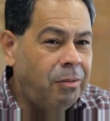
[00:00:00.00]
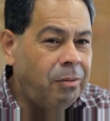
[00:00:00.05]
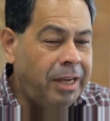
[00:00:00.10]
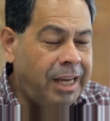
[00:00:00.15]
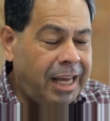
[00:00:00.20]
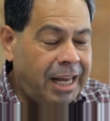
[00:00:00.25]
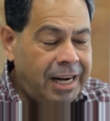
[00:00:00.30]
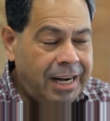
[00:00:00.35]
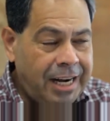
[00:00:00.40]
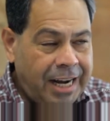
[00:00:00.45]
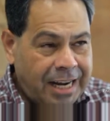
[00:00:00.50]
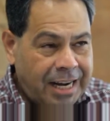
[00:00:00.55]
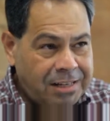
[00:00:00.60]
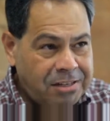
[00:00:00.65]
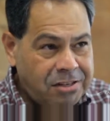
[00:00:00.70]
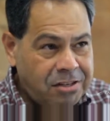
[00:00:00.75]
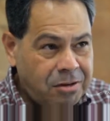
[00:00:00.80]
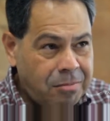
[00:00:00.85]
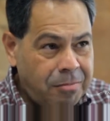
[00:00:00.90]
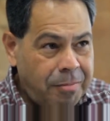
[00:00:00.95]
we get an
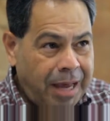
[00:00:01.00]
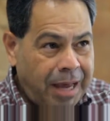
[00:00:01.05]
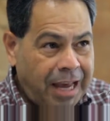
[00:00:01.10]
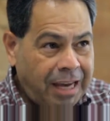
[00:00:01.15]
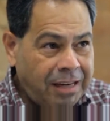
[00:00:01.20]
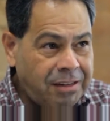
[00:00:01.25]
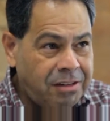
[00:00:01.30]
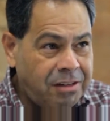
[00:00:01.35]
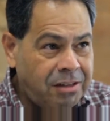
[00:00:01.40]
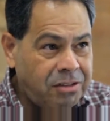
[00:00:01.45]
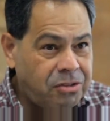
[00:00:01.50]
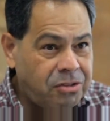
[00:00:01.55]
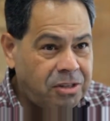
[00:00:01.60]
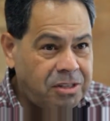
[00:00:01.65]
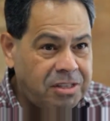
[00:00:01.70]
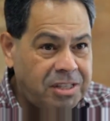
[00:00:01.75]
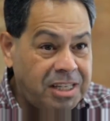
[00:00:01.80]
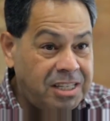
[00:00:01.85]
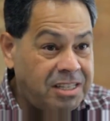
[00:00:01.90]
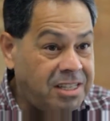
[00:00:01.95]
answer back to the
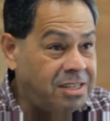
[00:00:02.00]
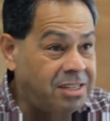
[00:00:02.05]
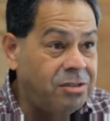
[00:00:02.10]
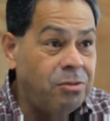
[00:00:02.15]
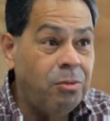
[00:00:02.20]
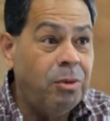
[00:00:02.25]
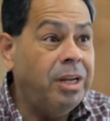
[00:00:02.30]
trustees as